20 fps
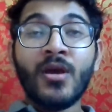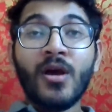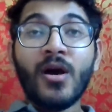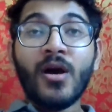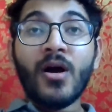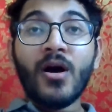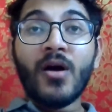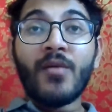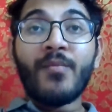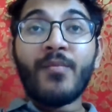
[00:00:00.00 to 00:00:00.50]

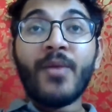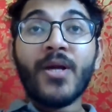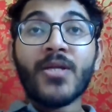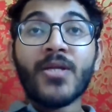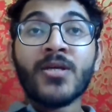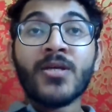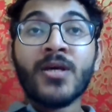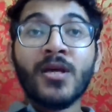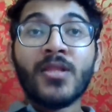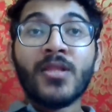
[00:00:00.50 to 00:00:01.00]
but
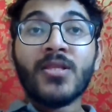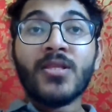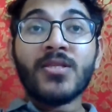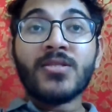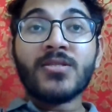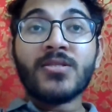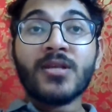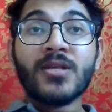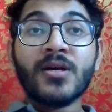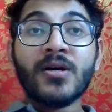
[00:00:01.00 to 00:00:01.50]

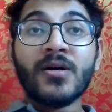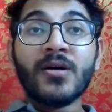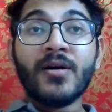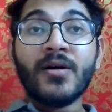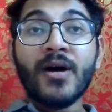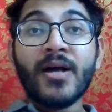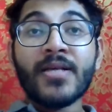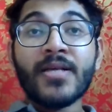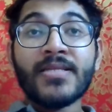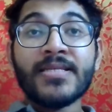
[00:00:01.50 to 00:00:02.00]
this
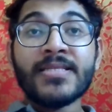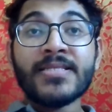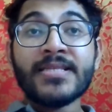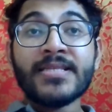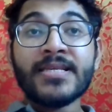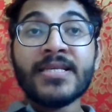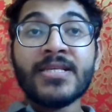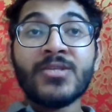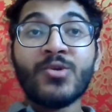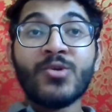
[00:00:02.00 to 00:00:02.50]

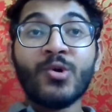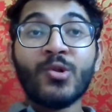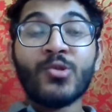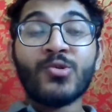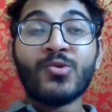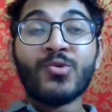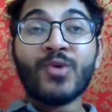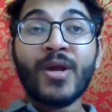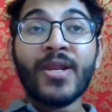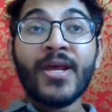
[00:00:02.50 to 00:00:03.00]
ICC is
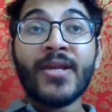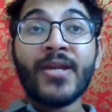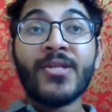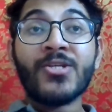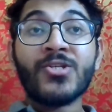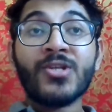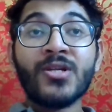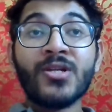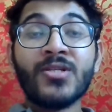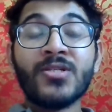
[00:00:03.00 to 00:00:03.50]
also an
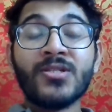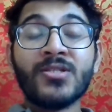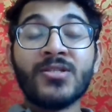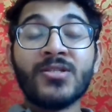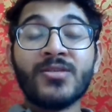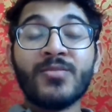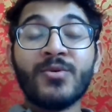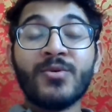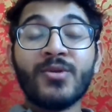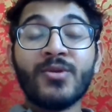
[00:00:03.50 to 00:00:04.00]
additional
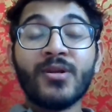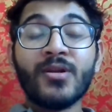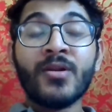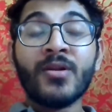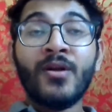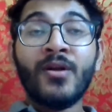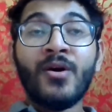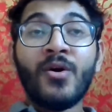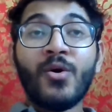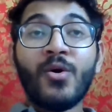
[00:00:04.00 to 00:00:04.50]
tribunal
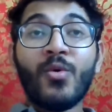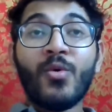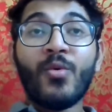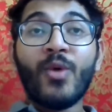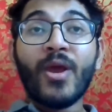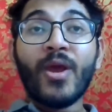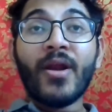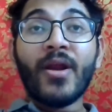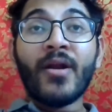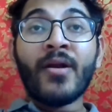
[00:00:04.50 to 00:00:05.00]

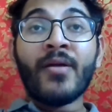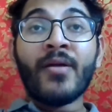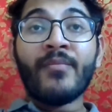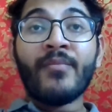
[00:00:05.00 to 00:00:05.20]
where